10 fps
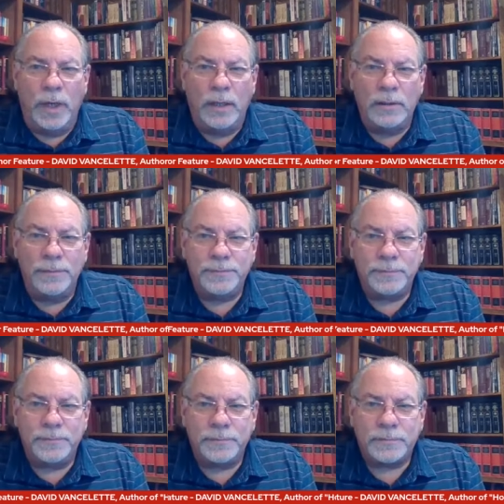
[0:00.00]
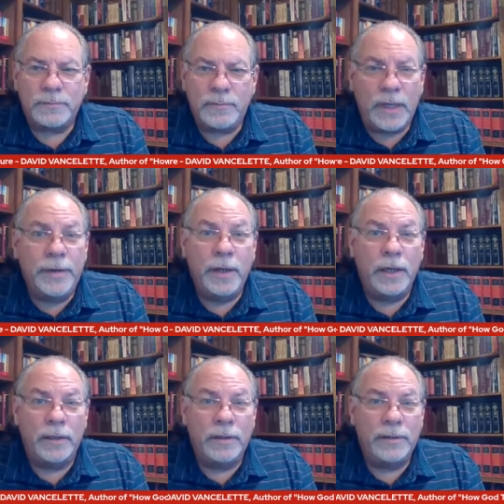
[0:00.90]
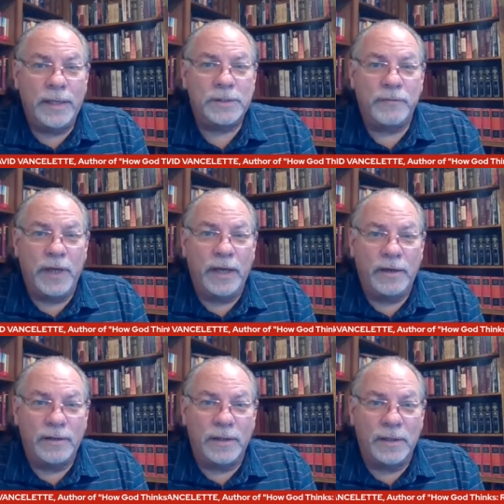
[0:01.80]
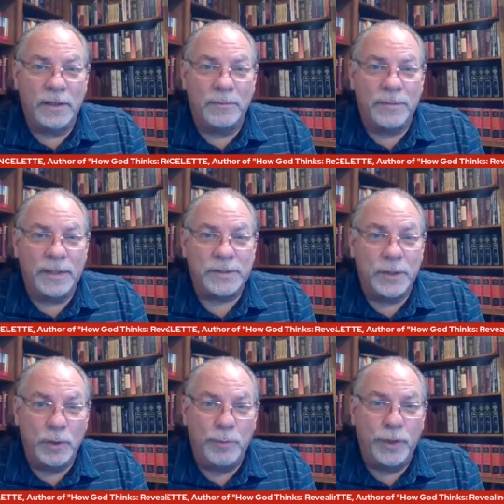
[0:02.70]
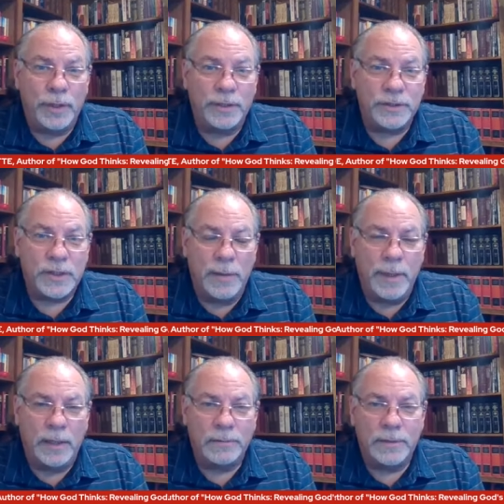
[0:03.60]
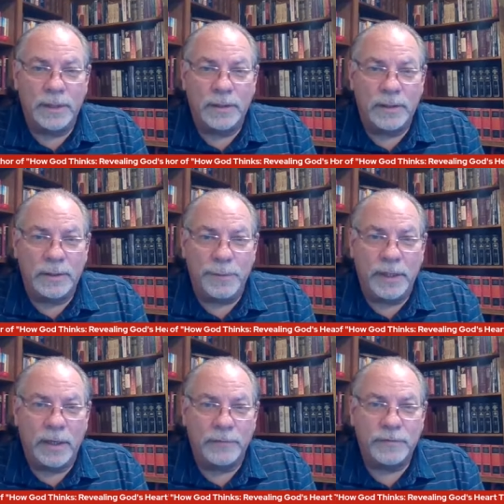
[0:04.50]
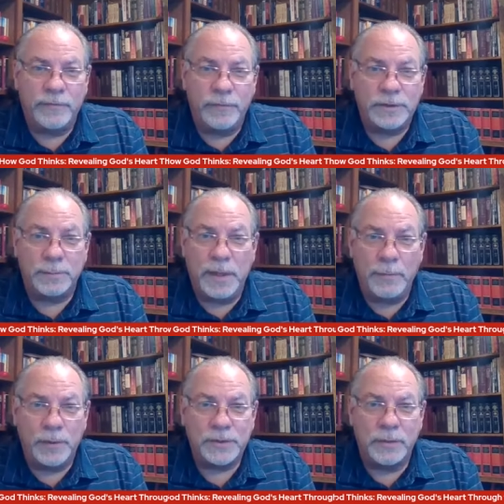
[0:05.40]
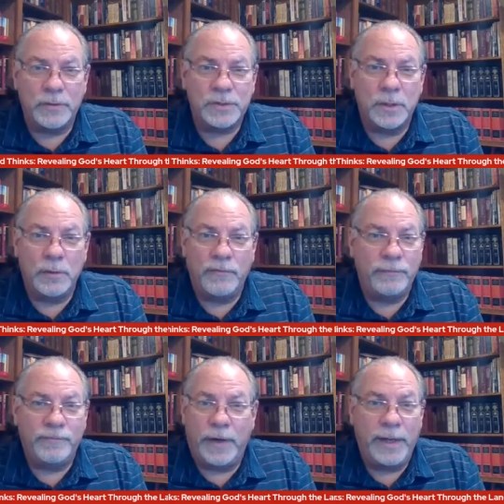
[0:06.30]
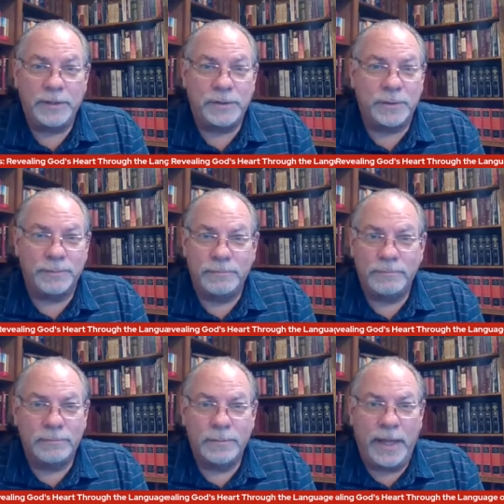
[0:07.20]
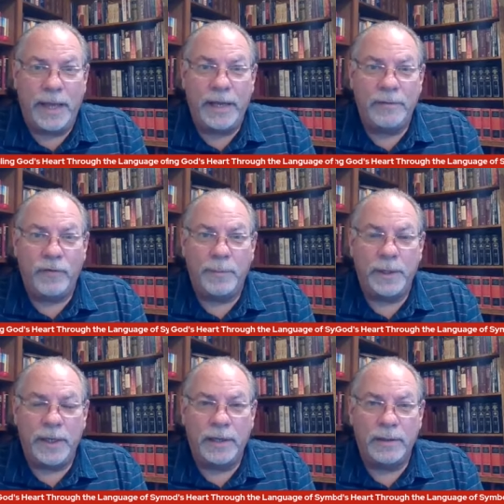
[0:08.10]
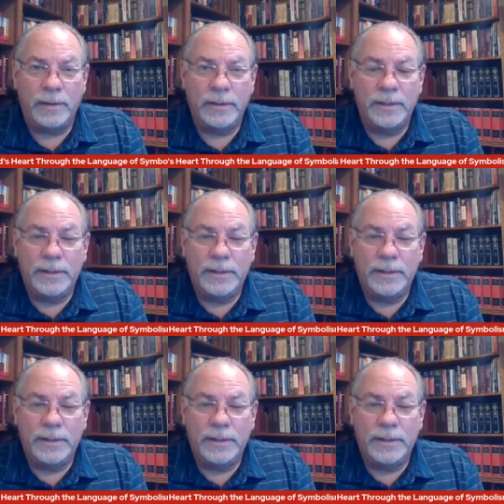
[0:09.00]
Well, none as of yet. Um, it's a new book. It just came out at the beginning of September, so there's no financial gain from it yet.